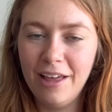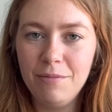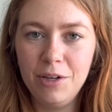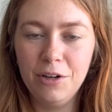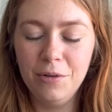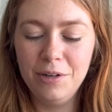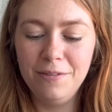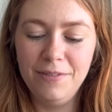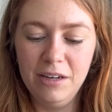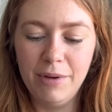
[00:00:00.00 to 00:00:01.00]
Let me know any
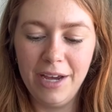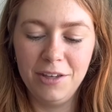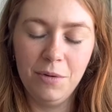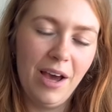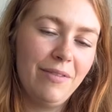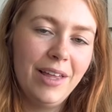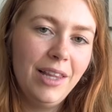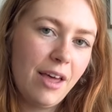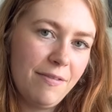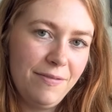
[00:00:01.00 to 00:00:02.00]
feedback you have. I
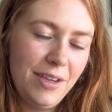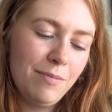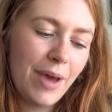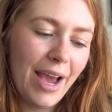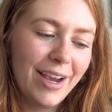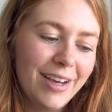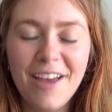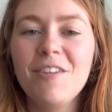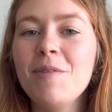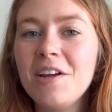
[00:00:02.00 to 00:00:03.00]
love feedback.
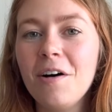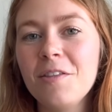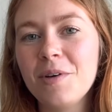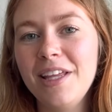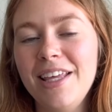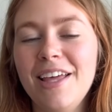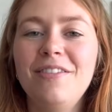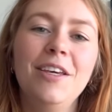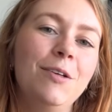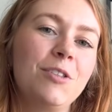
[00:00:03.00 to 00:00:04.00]
If you made it all the way to the end,
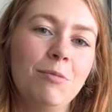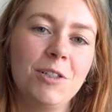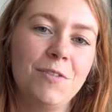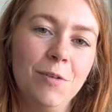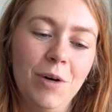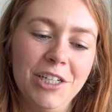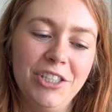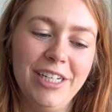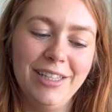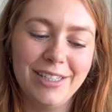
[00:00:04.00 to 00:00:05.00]
thank you so much for
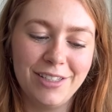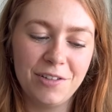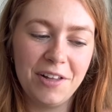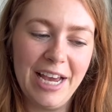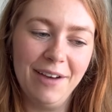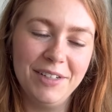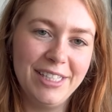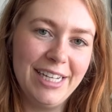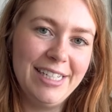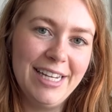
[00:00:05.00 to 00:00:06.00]
watching. This is all I have to
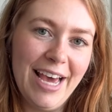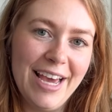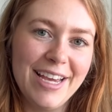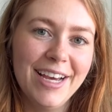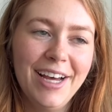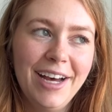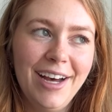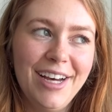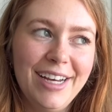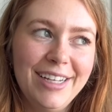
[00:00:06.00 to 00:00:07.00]
say today.
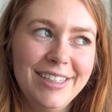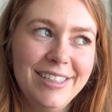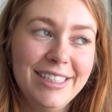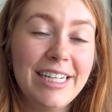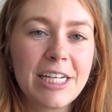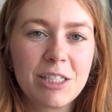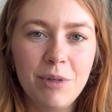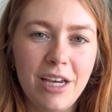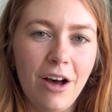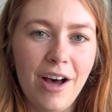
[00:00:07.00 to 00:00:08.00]
Next
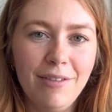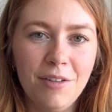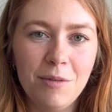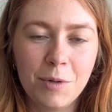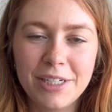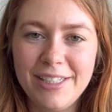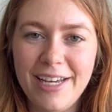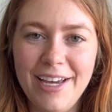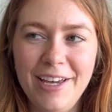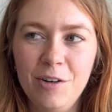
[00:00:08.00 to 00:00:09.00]
week, I'll have a lot more to
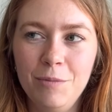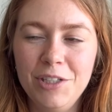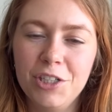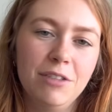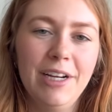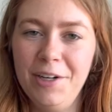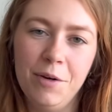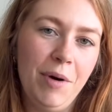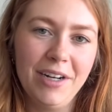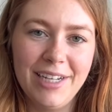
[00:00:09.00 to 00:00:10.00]
say. It'll be just a regular
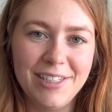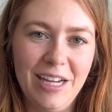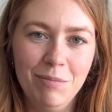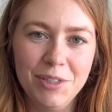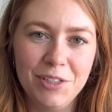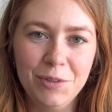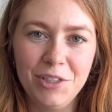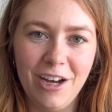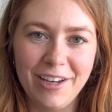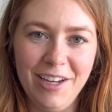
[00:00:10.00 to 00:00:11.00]
podcast episode
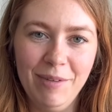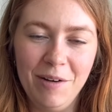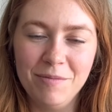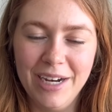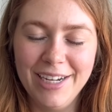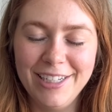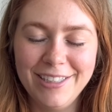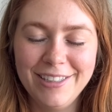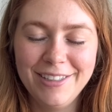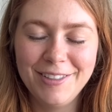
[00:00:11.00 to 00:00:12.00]
talking about
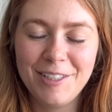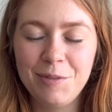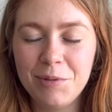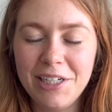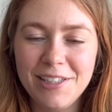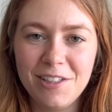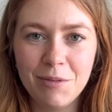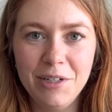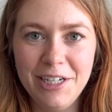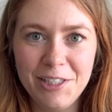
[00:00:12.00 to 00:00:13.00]
my spring and
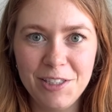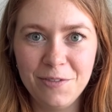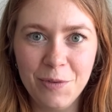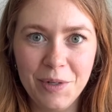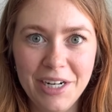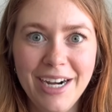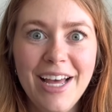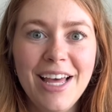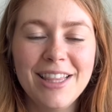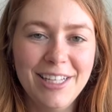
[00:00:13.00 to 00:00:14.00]
summer knits for
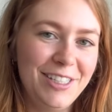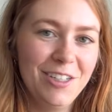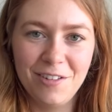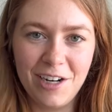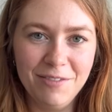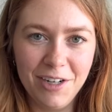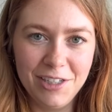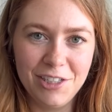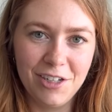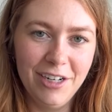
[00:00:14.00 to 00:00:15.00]
this year that I've
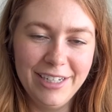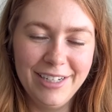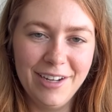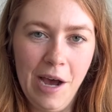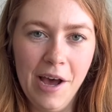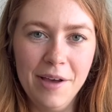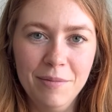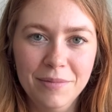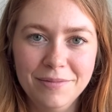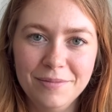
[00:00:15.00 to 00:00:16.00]
already started.
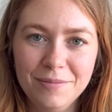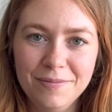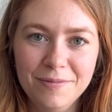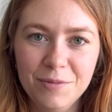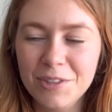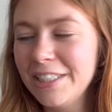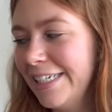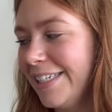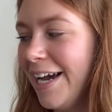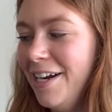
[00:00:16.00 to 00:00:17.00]
I'm really
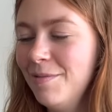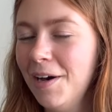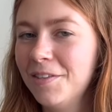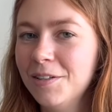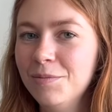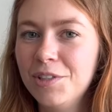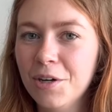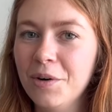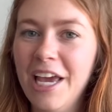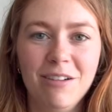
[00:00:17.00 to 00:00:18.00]
excited about them,
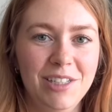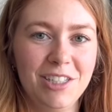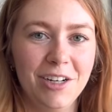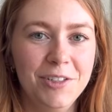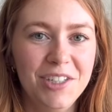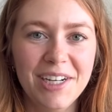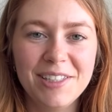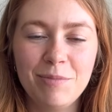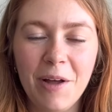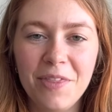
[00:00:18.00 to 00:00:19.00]
so I can't wait to talk to you guys
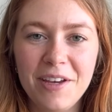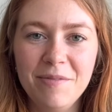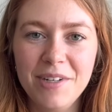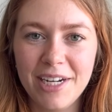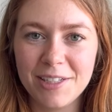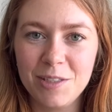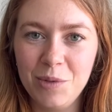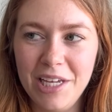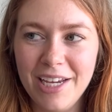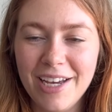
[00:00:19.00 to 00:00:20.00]
about them next
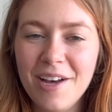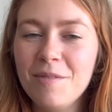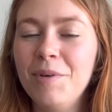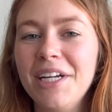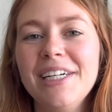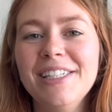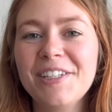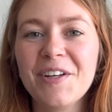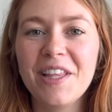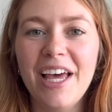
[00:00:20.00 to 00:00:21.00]
week. But
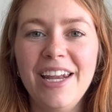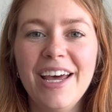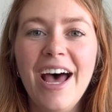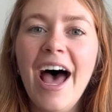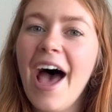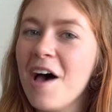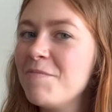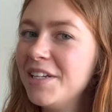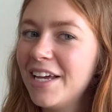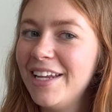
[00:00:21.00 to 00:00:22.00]
until then,
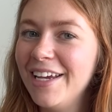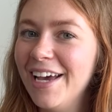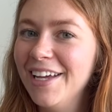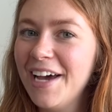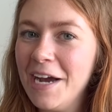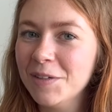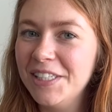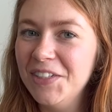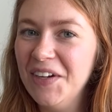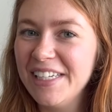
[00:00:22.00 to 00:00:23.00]
happy knitting, and I will
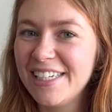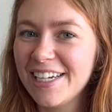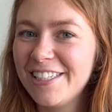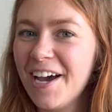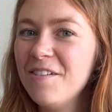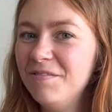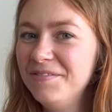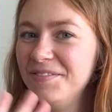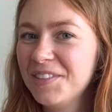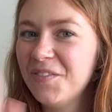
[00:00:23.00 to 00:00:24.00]
see you guys next time.
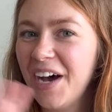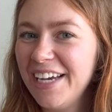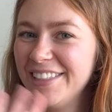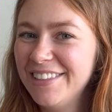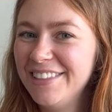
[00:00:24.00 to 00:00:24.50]
Goodbye.